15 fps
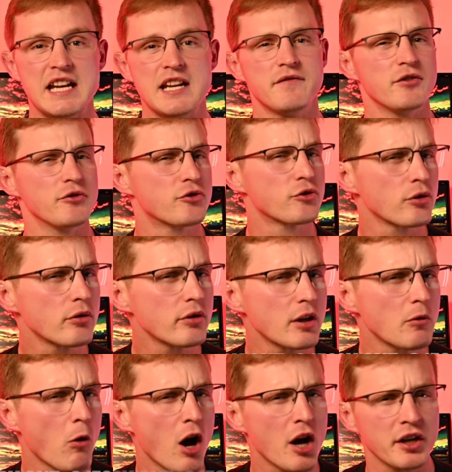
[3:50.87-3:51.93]
And if you
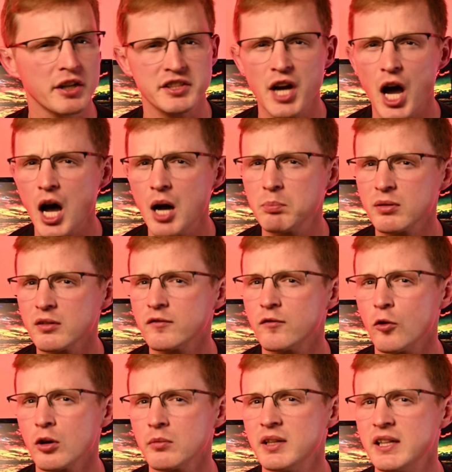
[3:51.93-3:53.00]
truly want a top
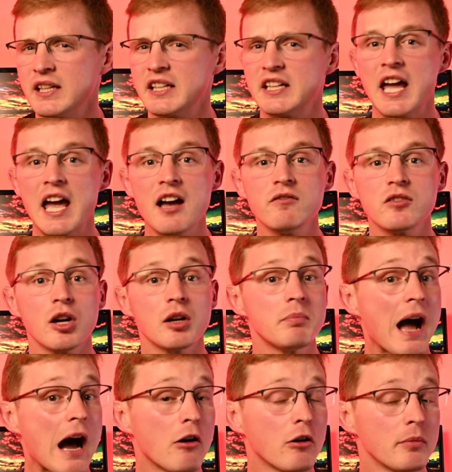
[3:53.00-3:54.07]
performing Kevlar
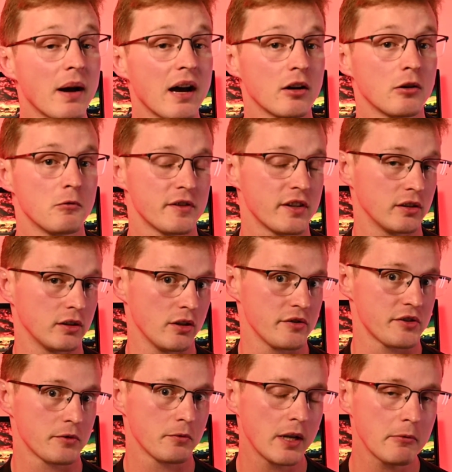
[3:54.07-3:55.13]
power paddle with a low
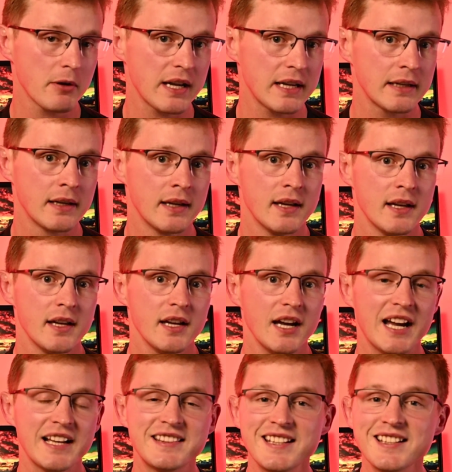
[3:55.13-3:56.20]
swing weight,
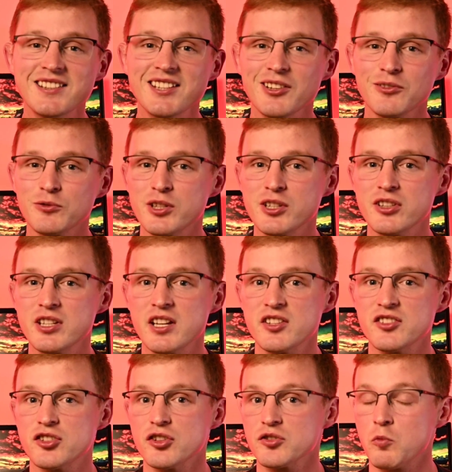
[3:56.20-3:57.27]
I think there really
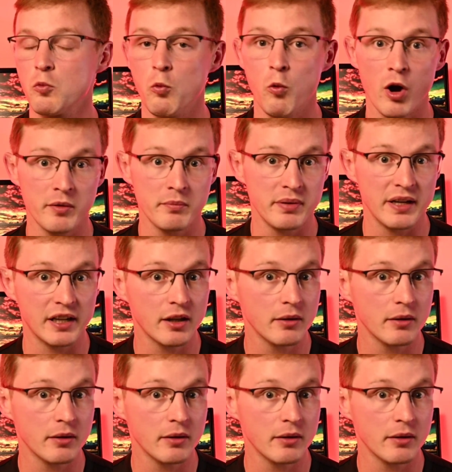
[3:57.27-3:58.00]
is just one big